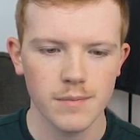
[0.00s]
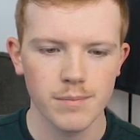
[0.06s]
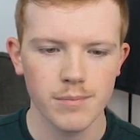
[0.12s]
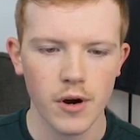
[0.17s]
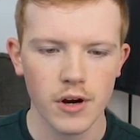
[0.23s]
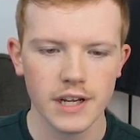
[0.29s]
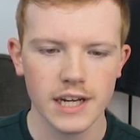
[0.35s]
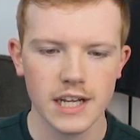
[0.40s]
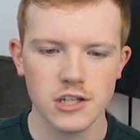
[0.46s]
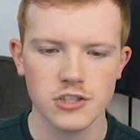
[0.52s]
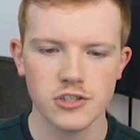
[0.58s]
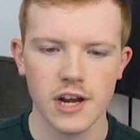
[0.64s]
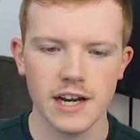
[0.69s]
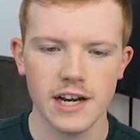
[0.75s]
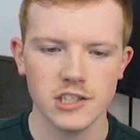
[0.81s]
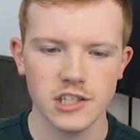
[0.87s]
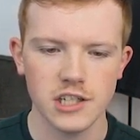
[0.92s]
Marketing
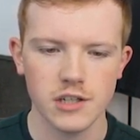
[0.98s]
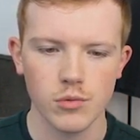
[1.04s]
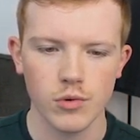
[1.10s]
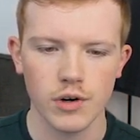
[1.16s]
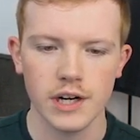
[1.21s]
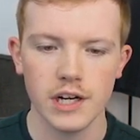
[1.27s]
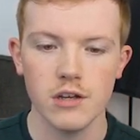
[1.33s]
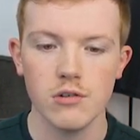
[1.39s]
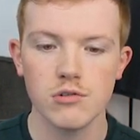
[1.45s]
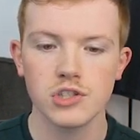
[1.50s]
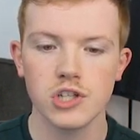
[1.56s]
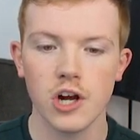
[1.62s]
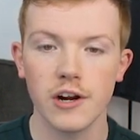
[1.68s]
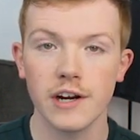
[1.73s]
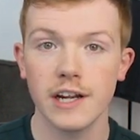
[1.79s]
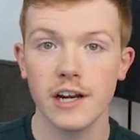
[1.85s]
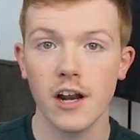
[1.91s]
strategy, we're going to use
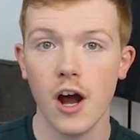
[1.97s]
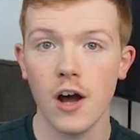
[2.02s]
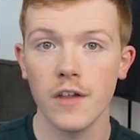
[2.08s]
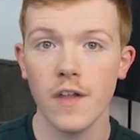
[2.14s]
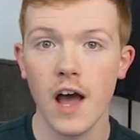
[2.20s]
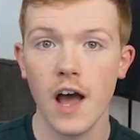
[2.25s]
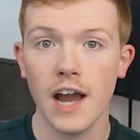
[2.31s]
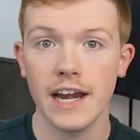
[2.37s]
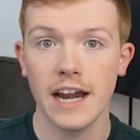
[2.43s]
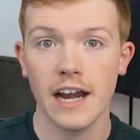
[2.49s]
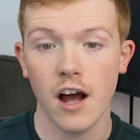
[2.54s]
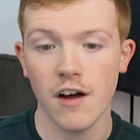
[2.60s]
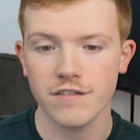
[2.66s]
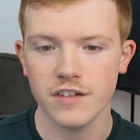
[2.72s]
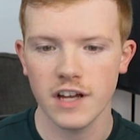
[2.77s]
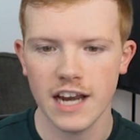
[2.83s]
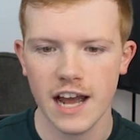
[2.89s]
targeted online and
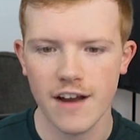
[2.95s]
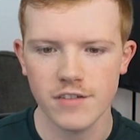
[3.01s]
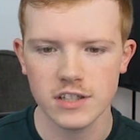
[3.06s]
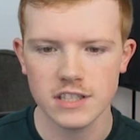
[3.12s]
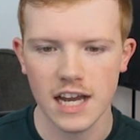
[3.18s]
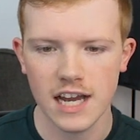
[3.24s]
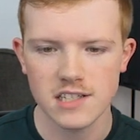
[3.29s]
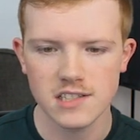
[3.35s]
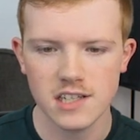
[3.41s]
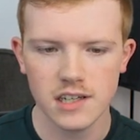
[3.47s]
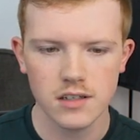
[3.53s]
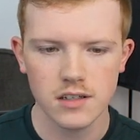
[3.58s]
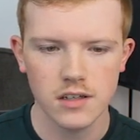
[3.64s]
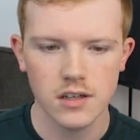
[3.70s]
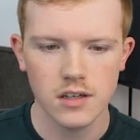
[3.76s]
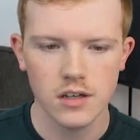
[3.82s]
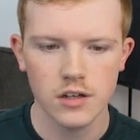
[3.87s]
offline
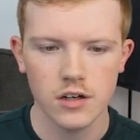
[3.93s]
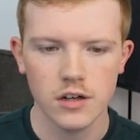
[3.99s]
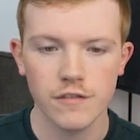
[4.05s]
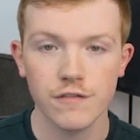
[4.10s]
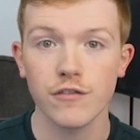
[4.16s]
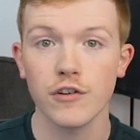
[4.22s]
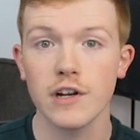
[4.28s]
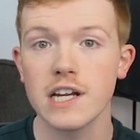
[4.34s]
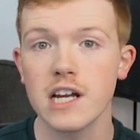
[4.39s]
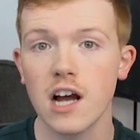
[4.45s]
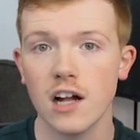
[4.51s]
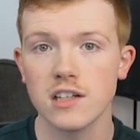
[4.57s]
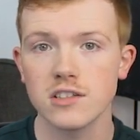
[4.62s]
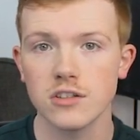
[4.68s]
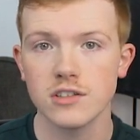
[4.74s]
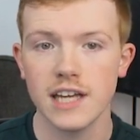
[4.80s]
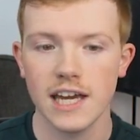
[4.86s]
advertising. Free
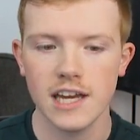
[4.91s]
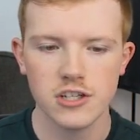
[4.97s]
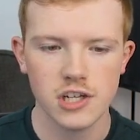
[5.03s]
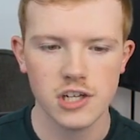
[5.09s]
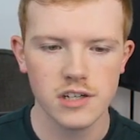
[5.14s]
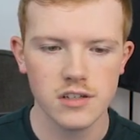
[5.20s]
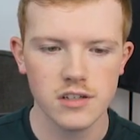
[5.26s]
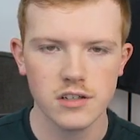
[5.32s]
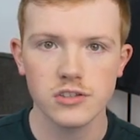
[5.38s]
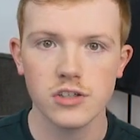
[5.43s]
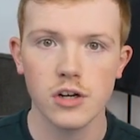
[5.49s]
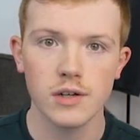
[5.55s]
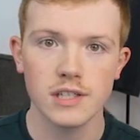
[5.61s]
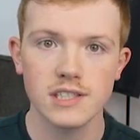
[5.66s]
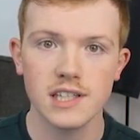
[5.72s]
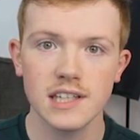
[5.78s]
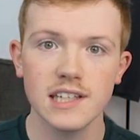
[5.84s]
consultation, so
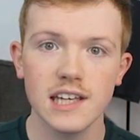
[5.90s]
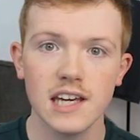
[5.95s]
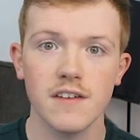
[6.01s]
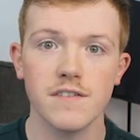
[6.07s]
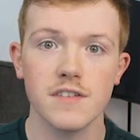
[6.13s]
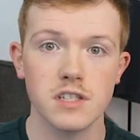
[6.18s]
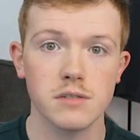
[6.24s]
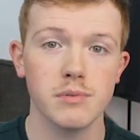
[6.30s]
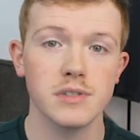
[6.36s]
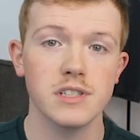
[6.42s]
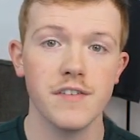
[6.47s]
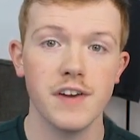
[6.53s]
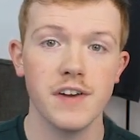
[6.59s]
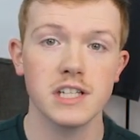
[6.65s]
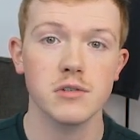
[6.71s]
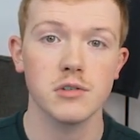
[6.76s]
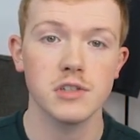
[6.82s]
it's thinking of the
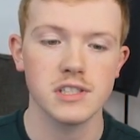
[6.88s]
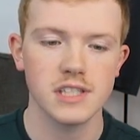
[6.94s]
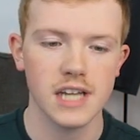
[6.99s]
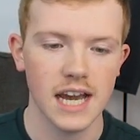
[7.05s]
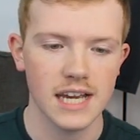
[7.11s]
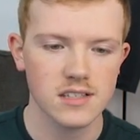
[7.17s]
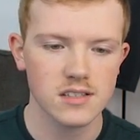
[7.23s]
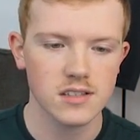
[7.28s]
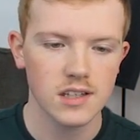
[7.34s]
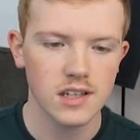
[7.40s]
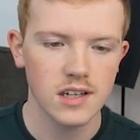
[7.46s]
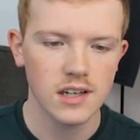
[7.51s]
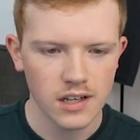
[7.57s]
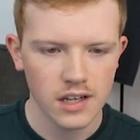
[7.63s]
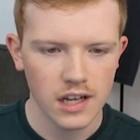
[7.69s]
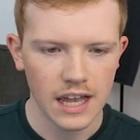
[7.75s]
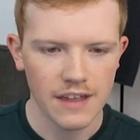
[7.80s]
specifics, which is nice.
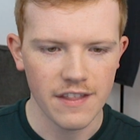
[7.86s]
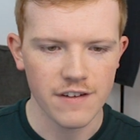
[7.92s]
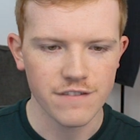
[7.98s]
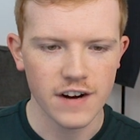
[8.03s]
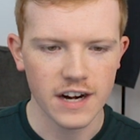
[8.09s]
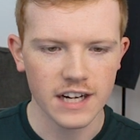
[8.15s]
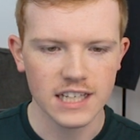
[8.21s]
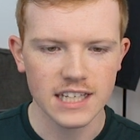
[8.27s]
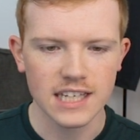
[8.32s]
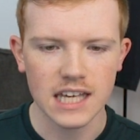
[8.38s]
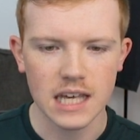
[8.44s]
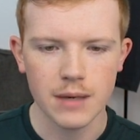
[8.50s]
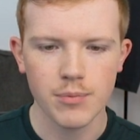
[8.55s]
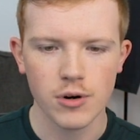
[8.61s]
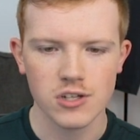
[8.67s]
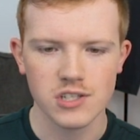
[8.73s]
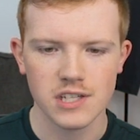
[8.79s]
And then finally, key
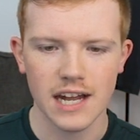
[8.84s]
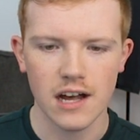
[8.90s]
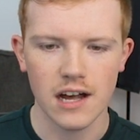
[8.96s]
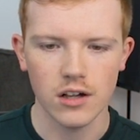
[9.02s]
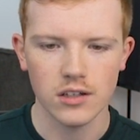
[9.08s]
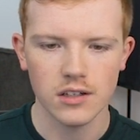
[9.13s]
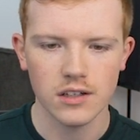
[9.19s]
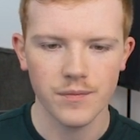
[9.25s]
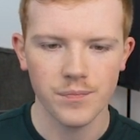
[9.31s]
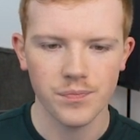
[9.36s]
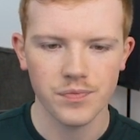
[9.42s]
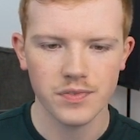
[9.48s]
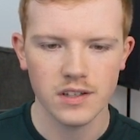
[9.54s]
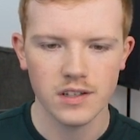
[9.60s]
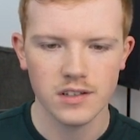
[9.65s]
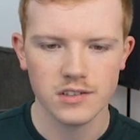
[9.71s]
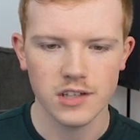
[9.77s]
personnel.
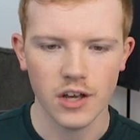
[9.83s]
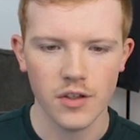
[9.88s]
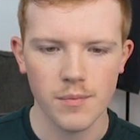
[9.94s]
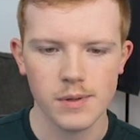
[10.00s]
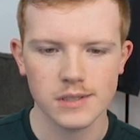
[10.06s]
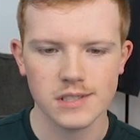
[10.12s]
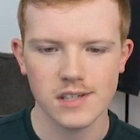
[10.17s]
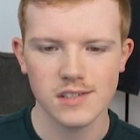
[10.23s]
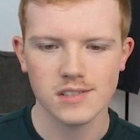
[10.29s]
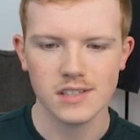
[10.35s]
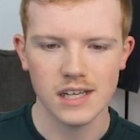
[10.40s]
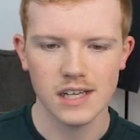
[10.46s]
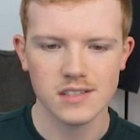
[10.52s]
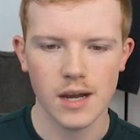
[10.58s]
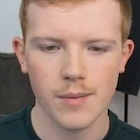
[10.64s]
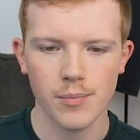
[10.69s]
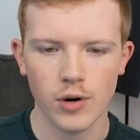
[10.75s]
So the business
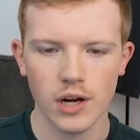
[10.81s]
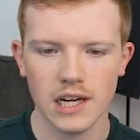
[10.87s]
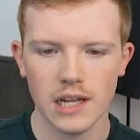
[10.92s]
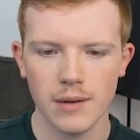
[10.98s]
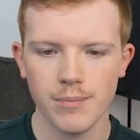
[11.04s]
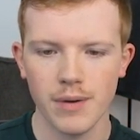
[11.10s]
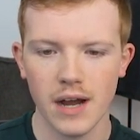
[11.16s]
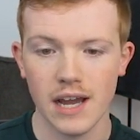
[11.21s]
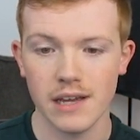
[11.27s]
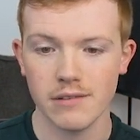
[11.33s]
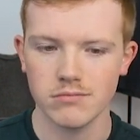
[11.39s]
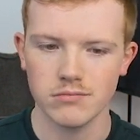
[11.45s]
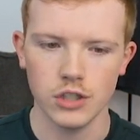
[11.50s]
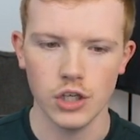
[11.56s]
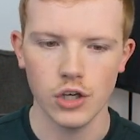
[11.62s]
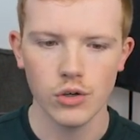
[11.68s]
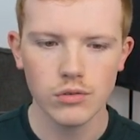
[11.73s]
is operated by
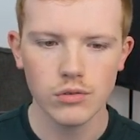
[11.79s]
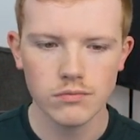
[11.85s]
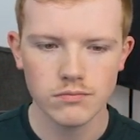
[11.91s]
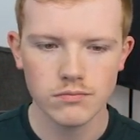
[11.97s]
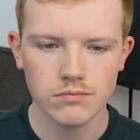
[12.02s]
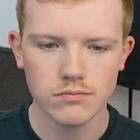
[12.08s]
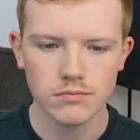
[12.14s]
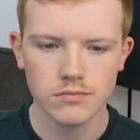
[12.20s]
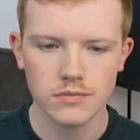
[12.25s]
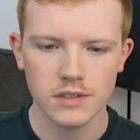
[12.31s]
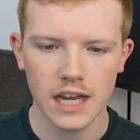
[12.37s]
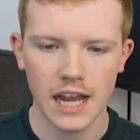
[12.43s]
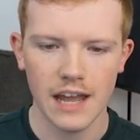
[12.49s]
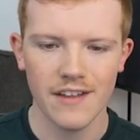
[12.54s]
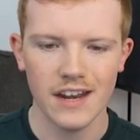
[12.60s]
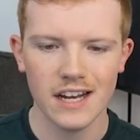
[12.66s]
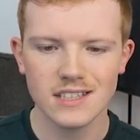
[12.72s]
you,
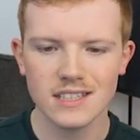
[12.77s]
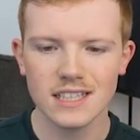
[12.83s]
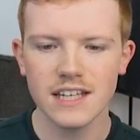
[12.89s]
and then it's